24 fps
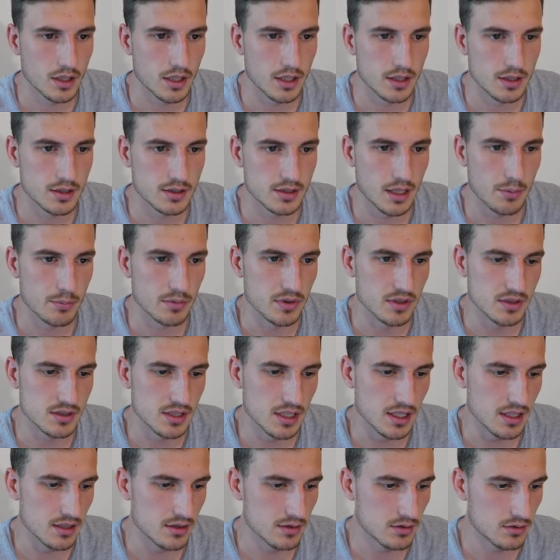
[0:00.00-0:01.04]
the same with the
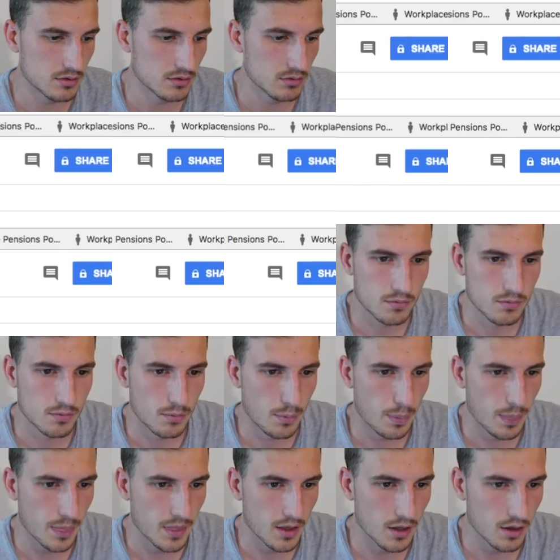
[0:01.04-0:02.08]
Ds.
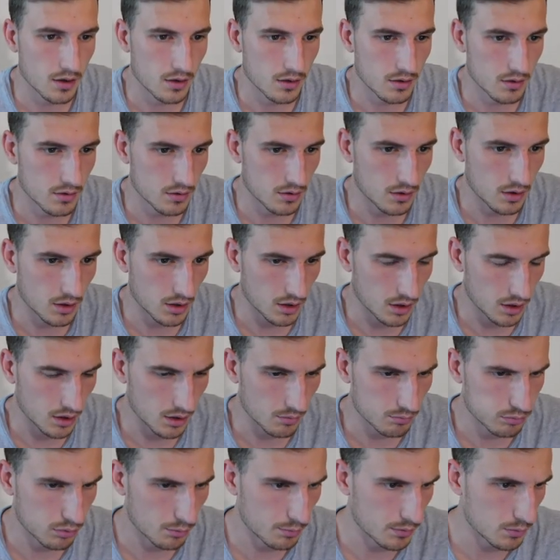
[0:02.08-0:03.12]

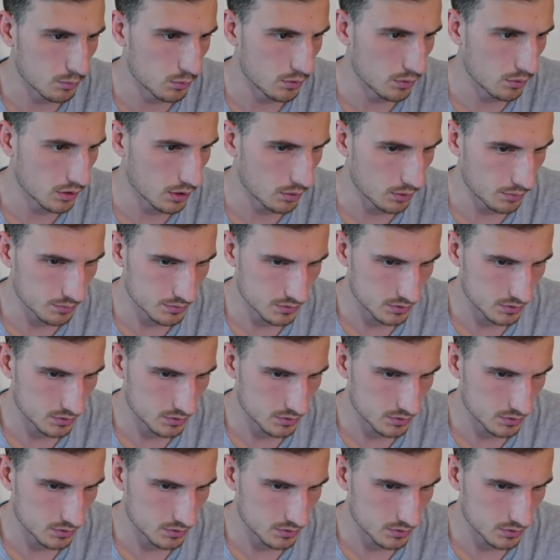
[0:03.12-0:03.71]
Probably will go